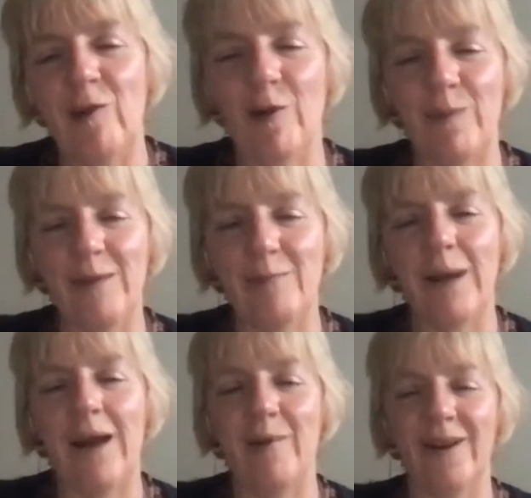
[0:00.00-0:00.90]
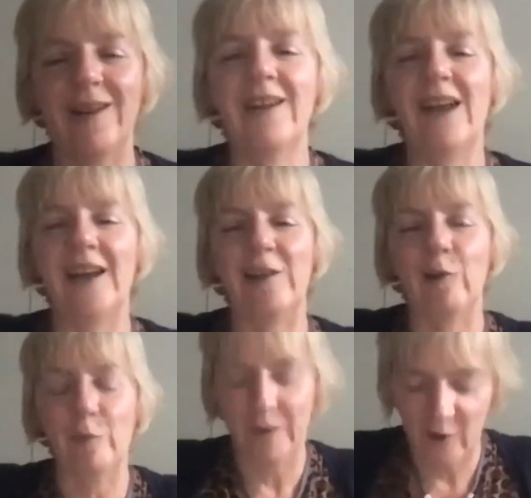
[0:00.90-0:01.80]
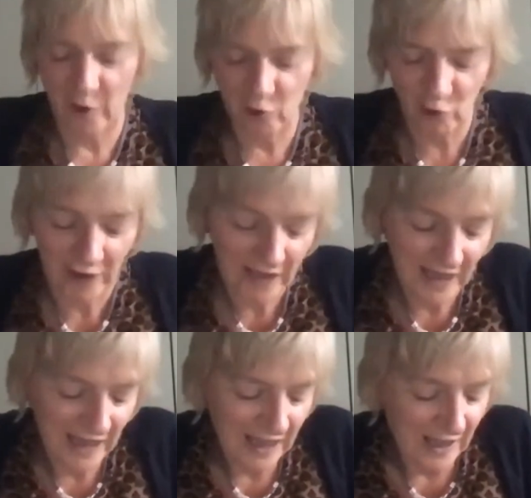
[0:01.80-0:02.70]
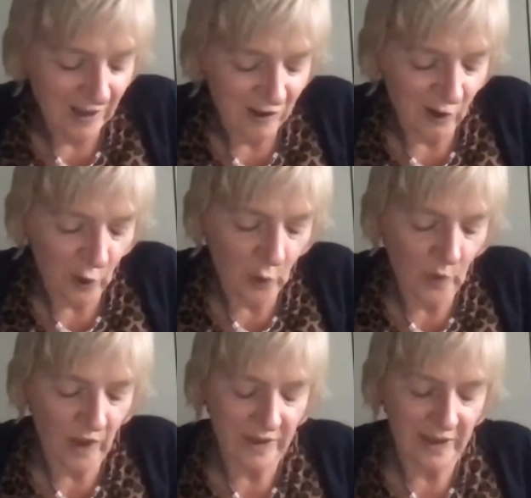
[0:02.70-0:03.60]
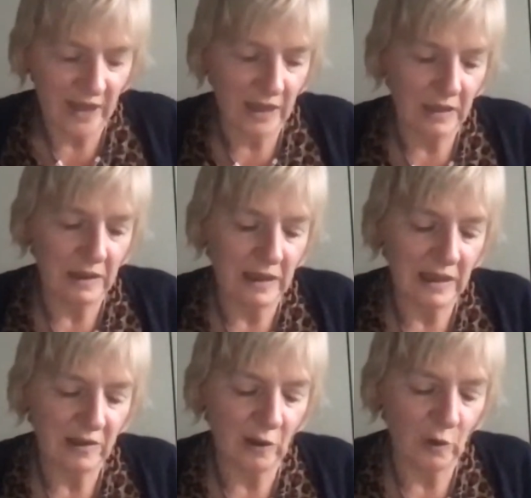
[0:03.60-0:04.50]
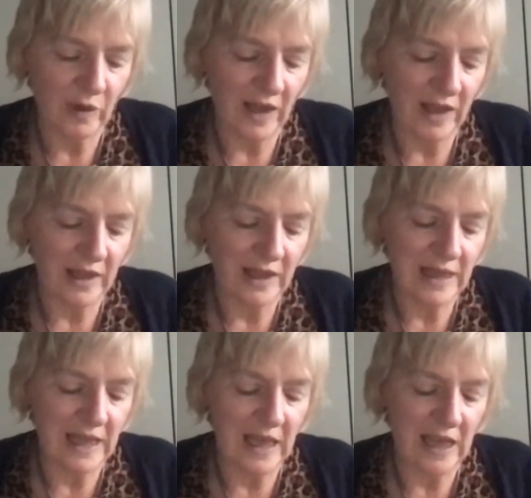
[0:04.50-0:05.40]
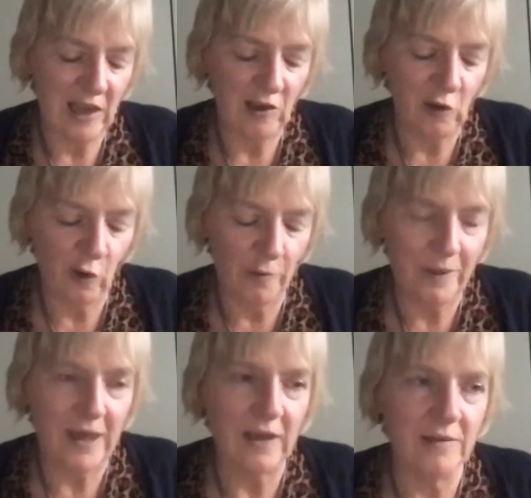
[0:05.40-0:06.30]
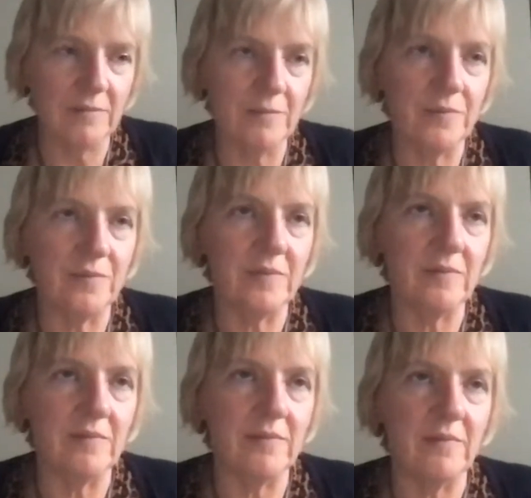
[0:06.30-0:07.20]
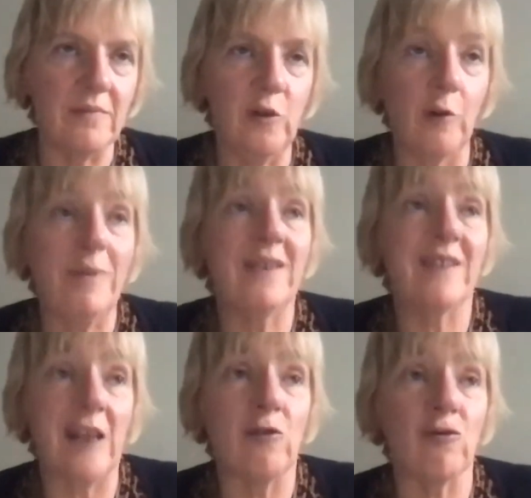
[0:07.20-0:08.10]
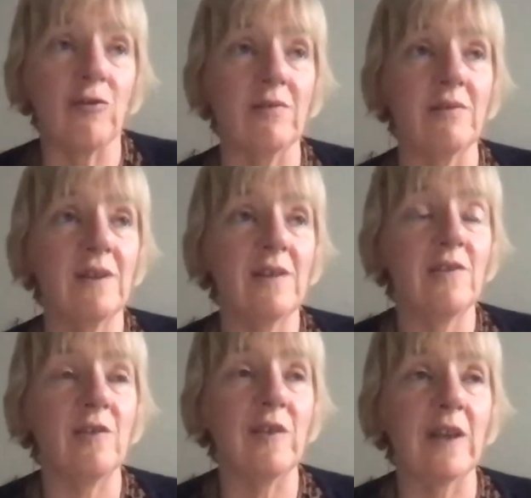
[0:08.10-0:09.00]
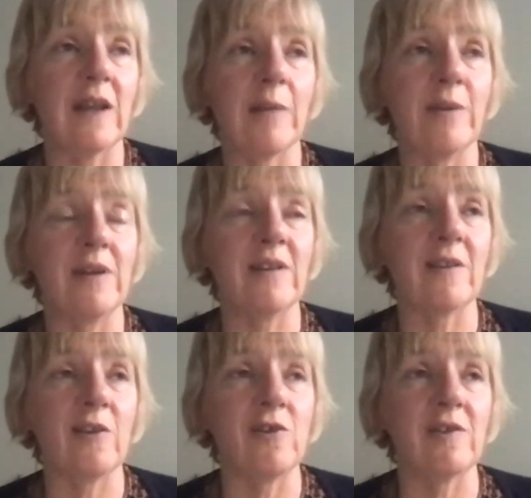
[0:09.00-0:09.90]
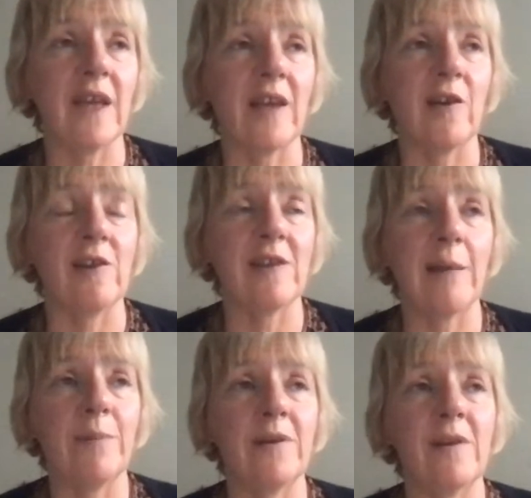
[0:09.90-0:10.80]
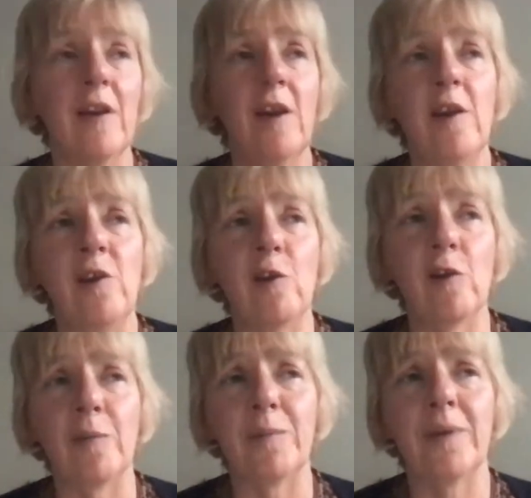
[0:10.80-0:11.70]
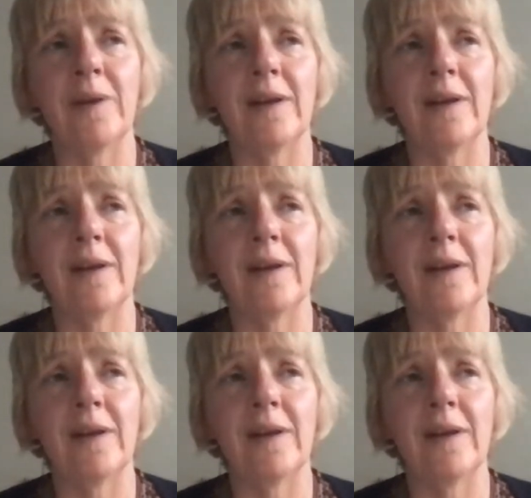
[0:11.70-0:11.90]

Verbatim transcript: European power and a European country. So I think, so the European, Europe is central to the climate discussions that are going to happen. Europe